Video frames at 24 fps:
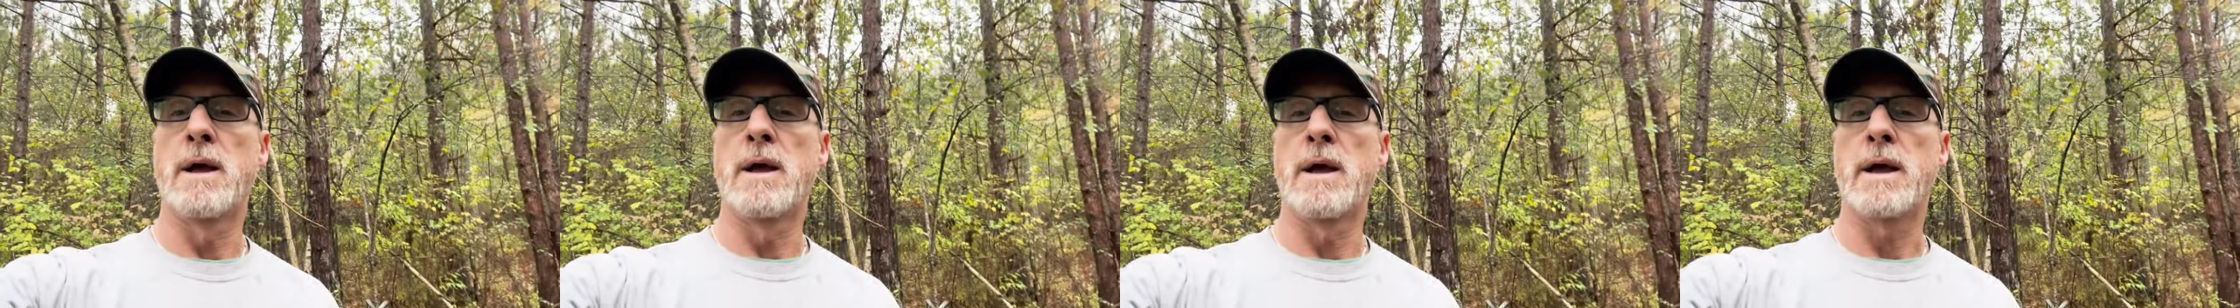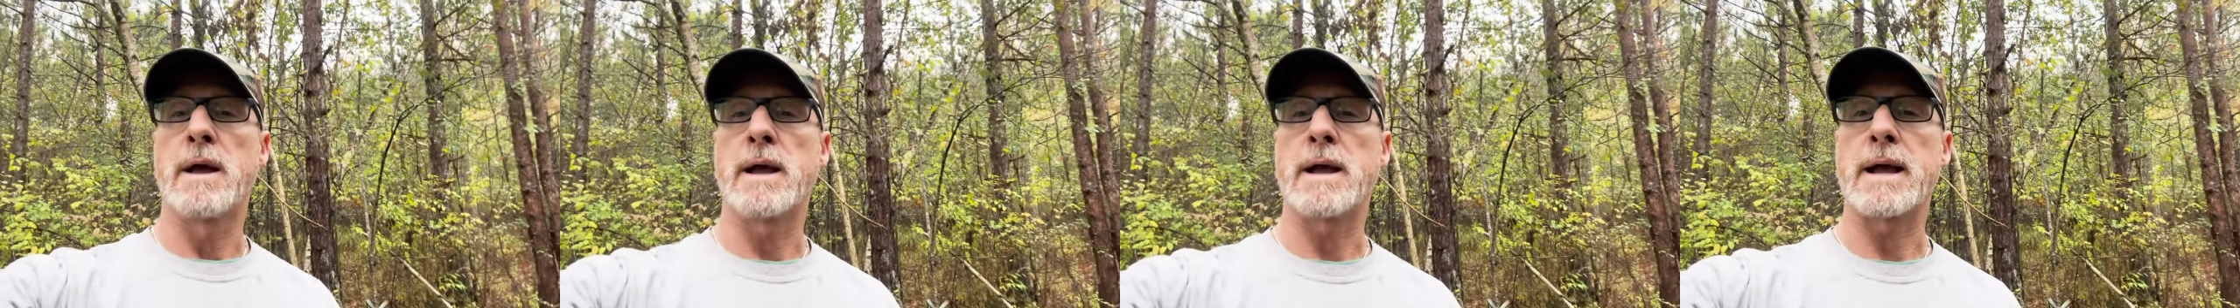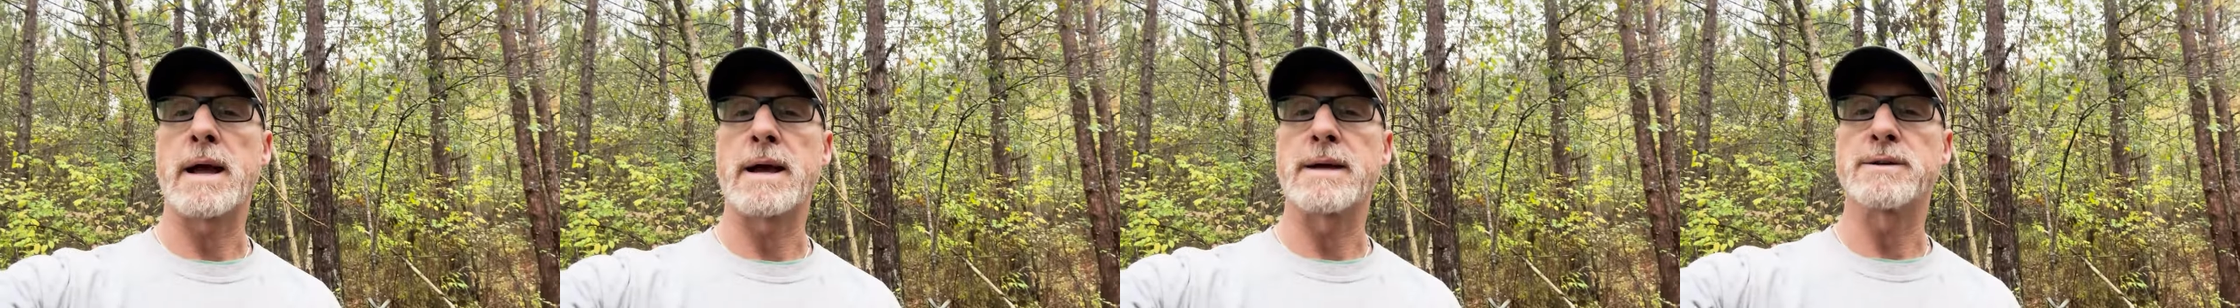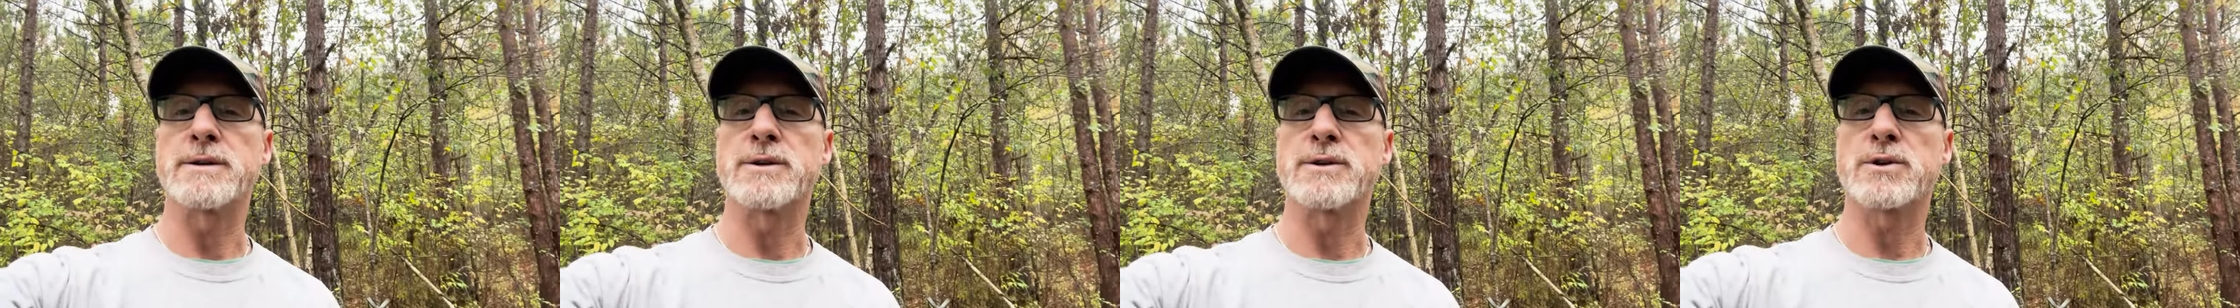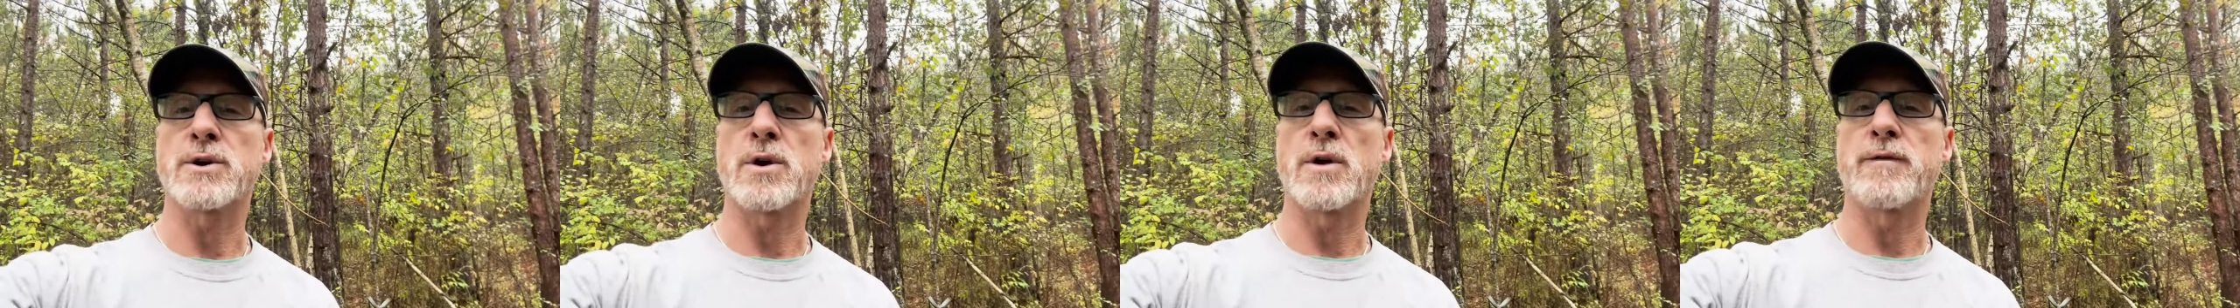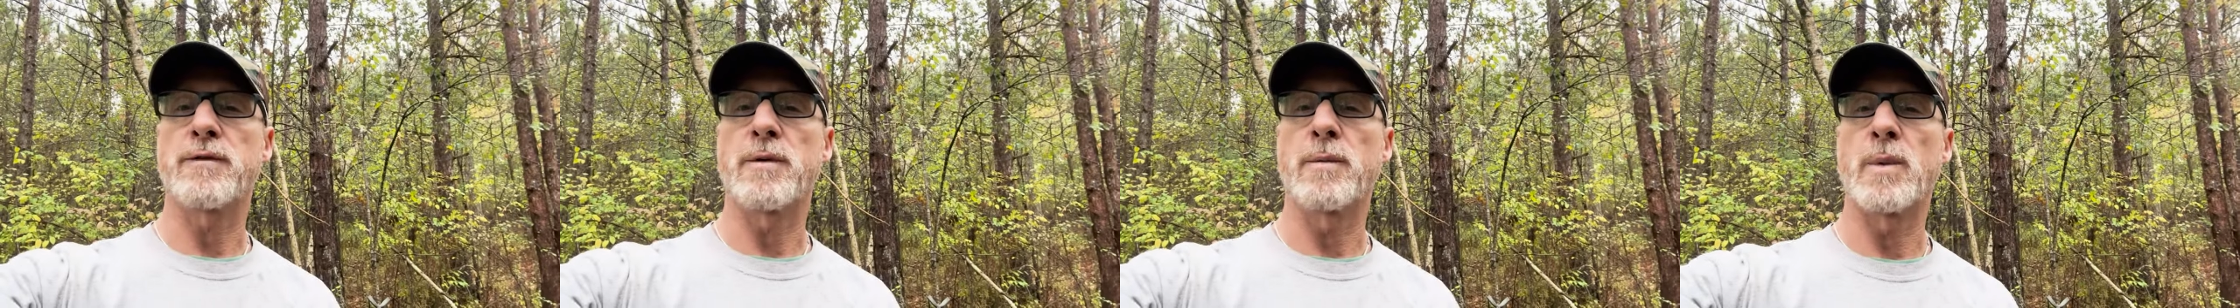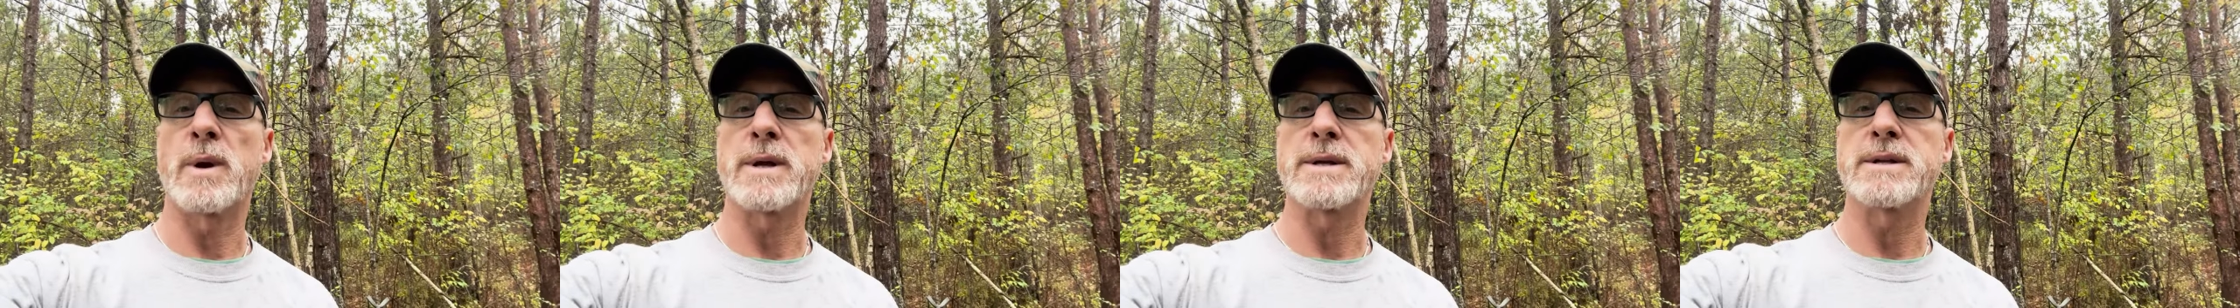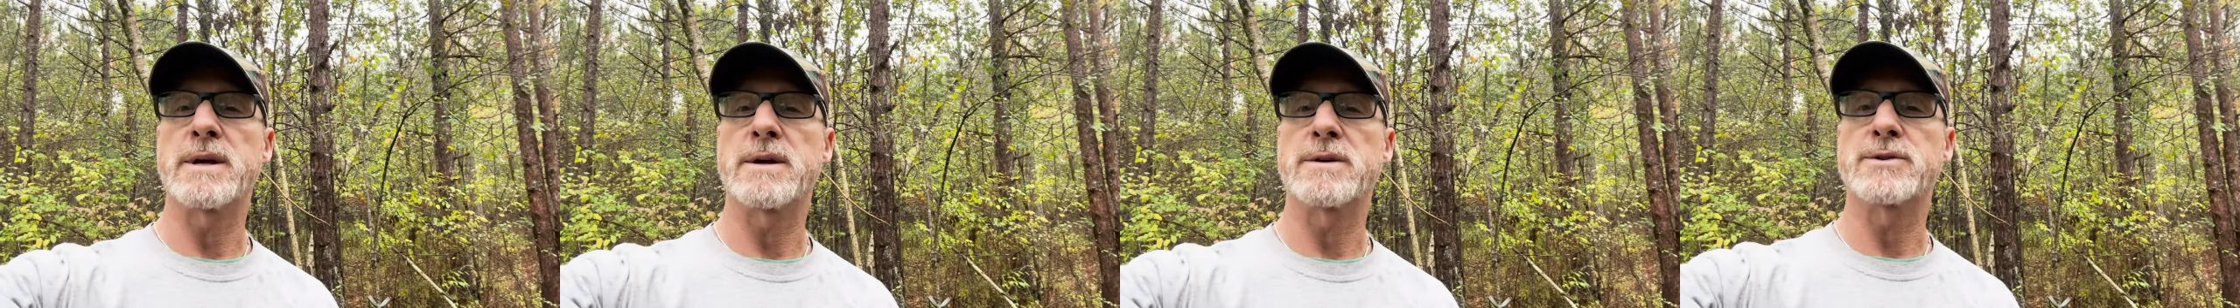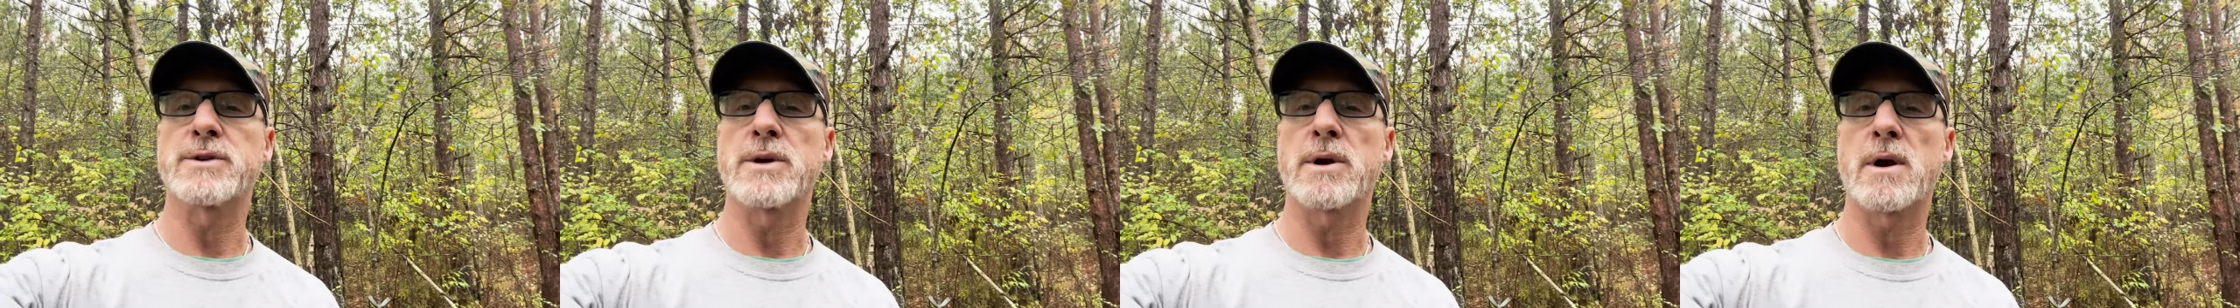Hey guys, it's Kurt from
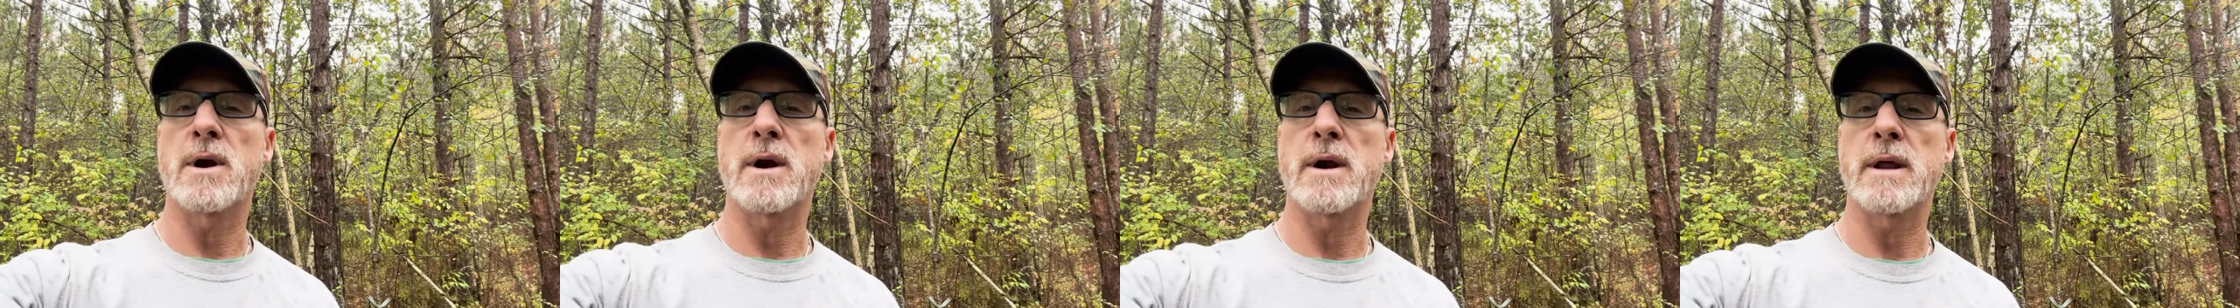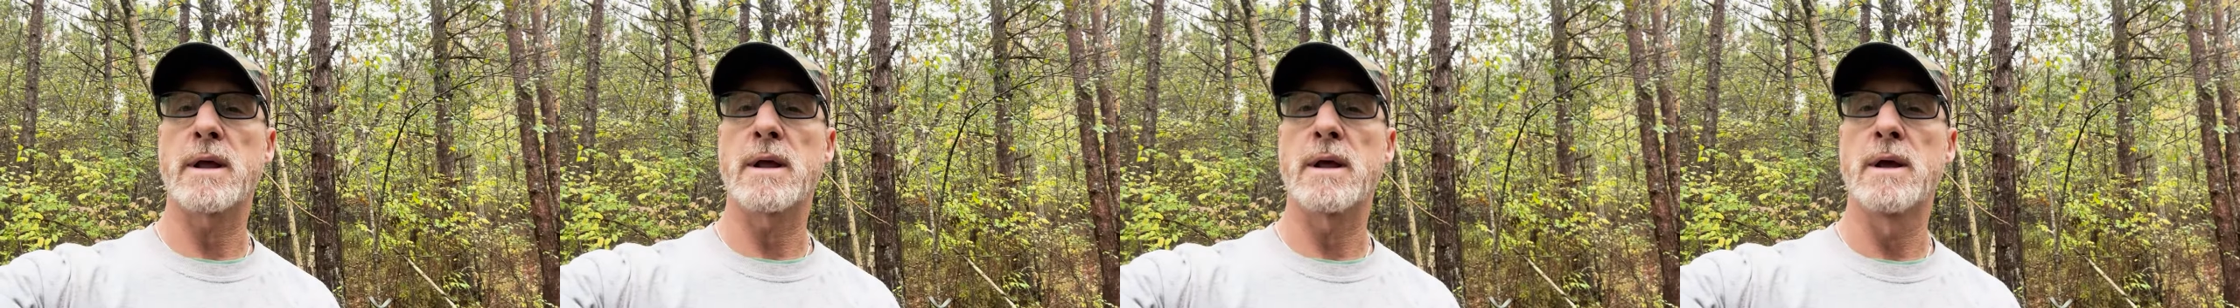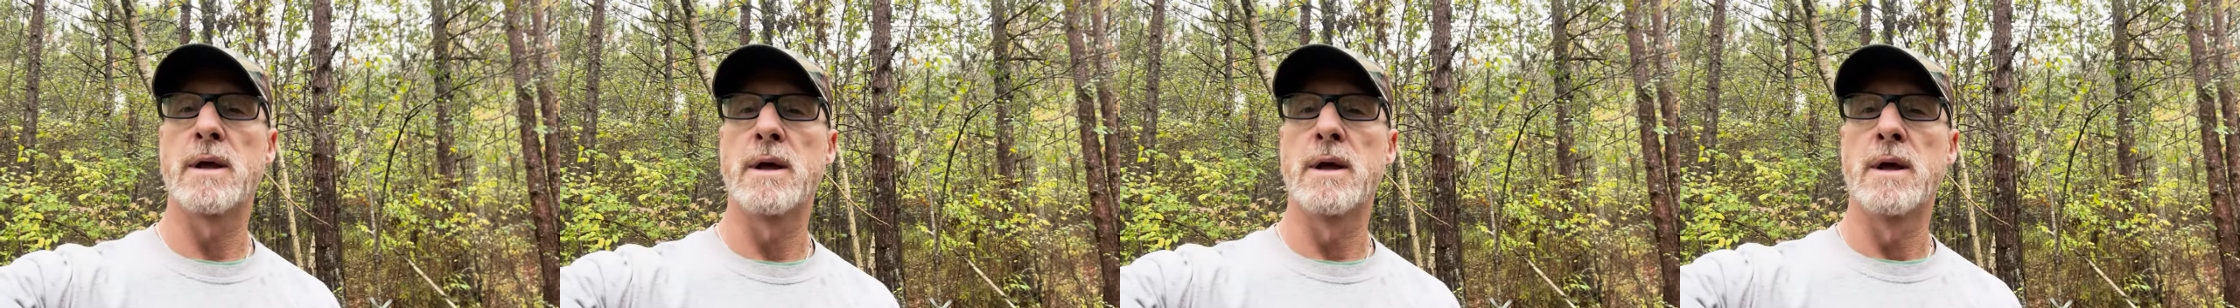WhiteTAILS Deer Hunting.